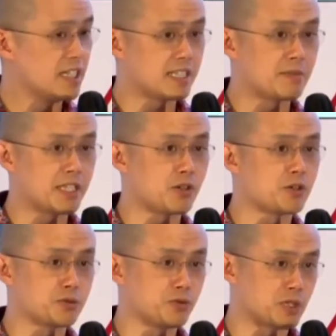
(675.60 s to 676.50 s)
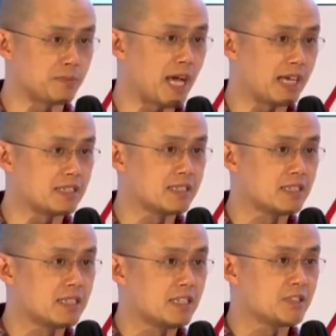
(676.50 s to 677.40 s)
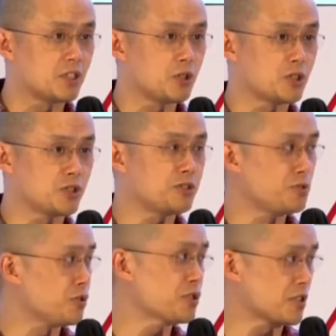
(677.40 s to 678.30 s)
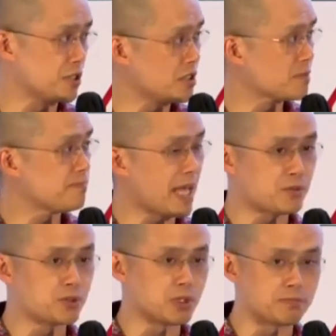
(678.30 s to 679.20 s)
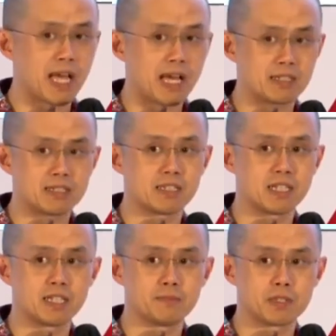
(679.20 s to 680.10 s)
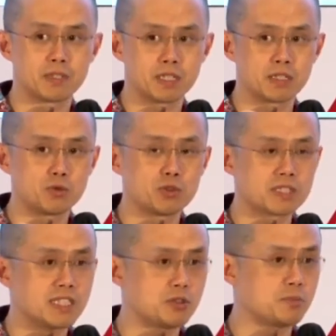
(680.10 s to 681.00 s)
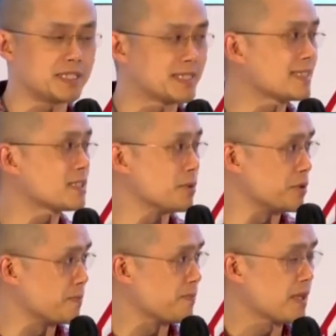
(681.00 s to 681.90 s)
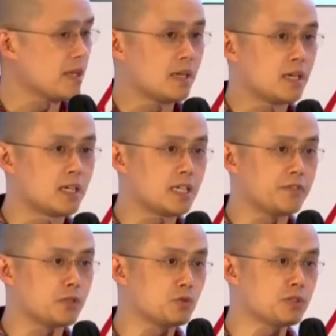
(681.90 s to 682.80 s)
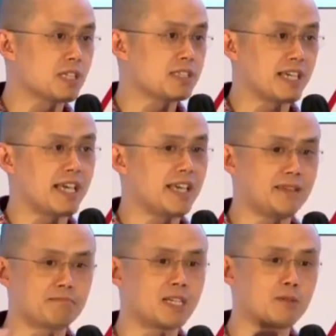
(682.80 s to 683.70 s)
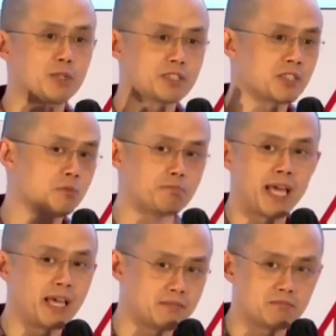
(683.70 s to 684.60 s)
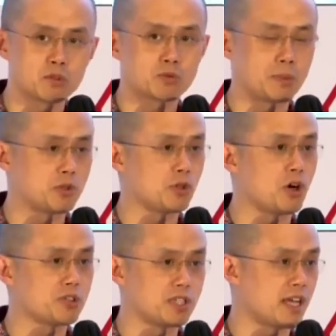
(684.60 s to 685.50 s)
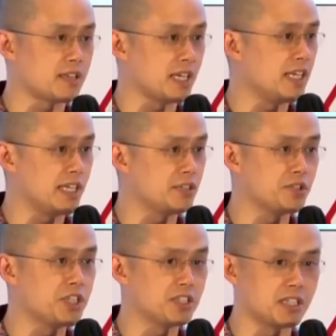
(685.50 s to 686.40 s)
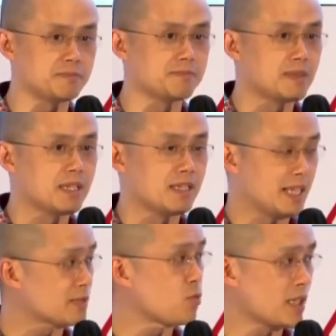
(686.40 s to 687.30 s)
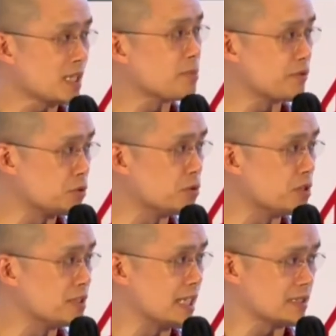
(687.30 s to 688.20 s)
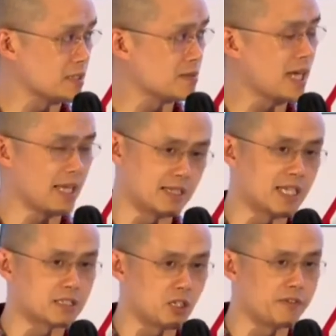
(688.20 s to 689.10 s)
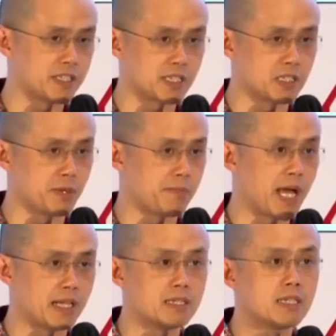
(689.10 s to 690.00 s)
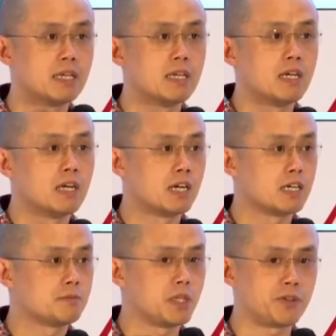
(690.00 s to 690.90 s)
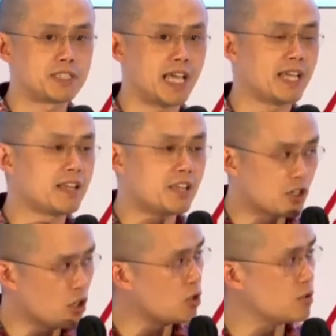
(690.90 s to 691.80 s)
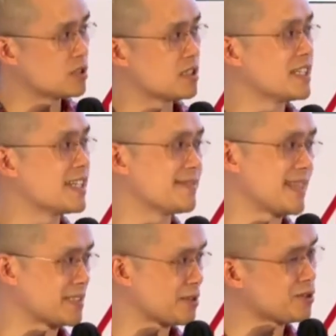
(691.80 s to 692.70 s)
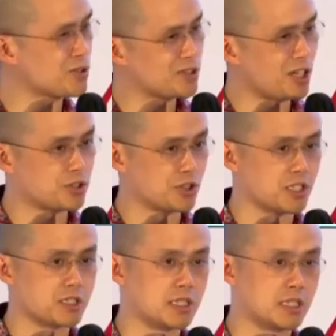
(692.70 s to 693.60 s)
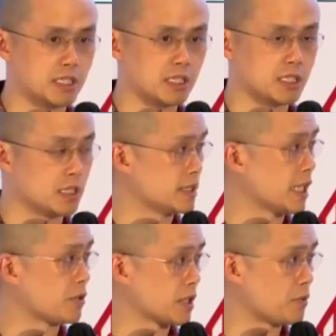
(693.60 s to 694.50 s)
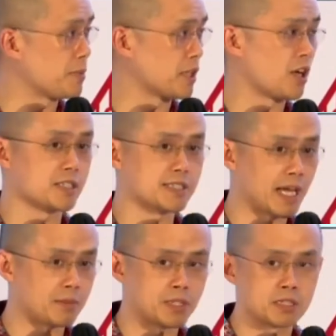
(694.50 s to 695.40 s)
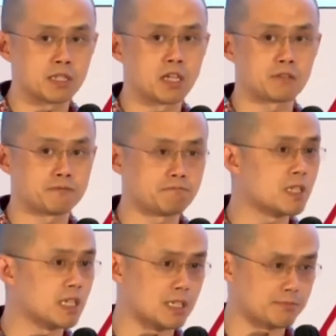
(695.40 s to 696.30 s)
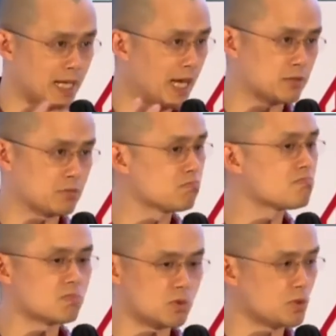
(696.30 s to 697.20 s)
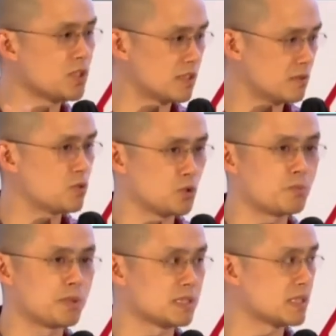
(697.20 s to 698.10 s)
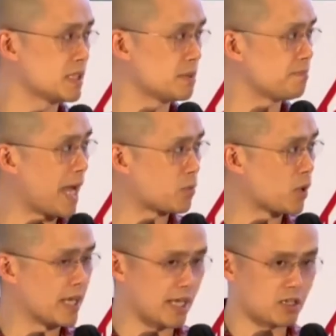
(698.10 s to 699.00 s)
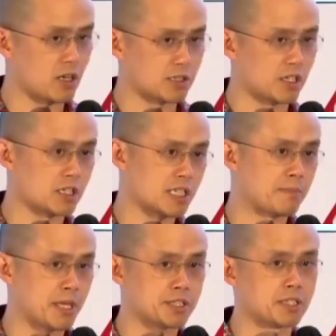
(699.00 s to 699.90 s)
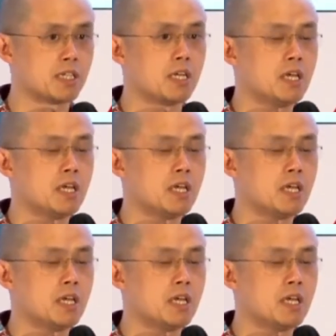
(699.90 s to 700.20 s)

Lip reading: It doesn't mean all the rules are bad. So good rules are good, bad rules are bad. The rules need to be sensible. If the rule says, hey, we're just going to ban crypto altogether in Indonesia, that's one type of rule. I think that's obviously going to be bad. If it's anything goes, that's also not so good in general. There will be a lot of scammers, a lot of guys doing business in a bad way and cause a lot of damage.